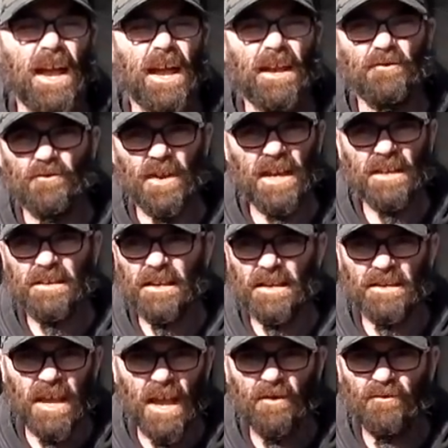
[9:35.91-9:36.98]
And Ray
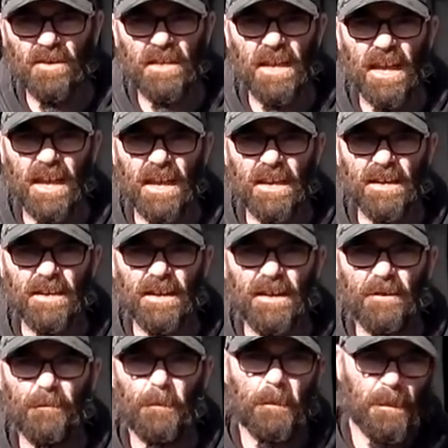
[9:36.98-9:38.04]
says every year,
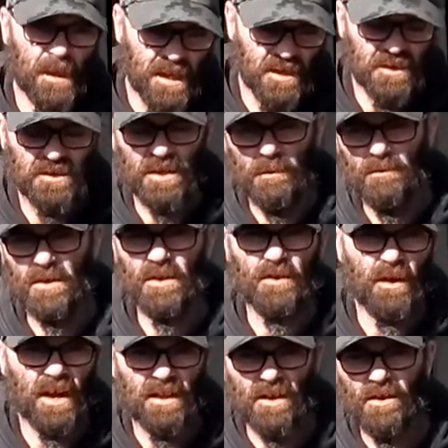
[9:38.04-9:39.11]
he used to
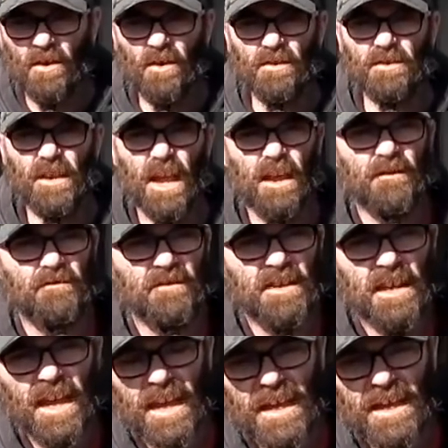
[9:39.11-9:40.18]
manure the garden every year.